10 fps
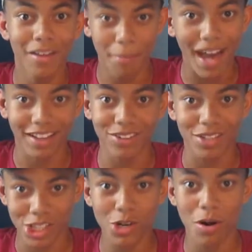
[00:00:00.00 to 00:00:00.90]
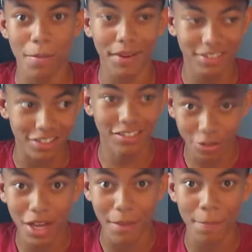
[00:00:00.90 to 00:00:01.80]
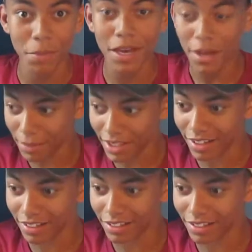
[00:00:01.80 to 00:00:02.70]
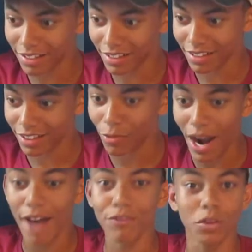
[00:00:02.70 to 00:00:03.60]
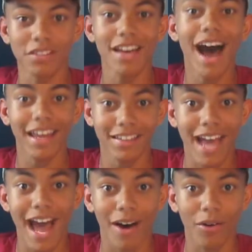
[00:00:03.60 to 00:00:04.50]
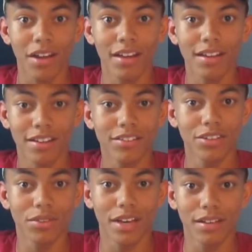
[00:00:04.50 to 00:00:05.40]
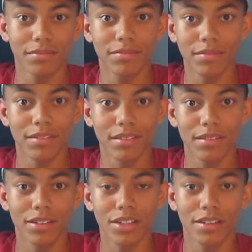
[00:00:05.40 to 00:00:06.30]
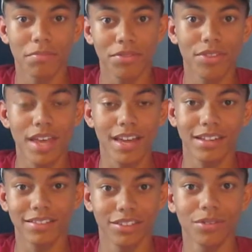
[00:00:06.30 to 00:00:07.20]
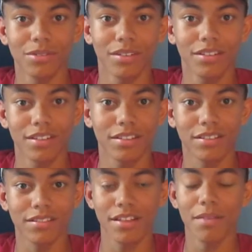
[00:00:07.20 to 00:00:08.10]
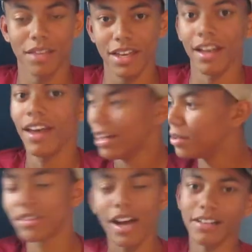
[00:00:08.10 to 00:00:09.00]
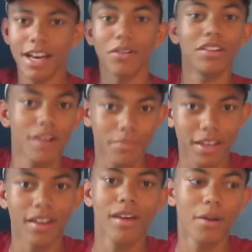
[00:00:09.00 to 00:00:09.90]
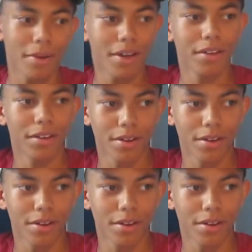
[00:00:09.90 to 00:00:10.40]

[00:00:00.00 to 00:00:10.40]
back to the shore but to swim, because the raft was tied down to the thing, to something. He was tied down to something. But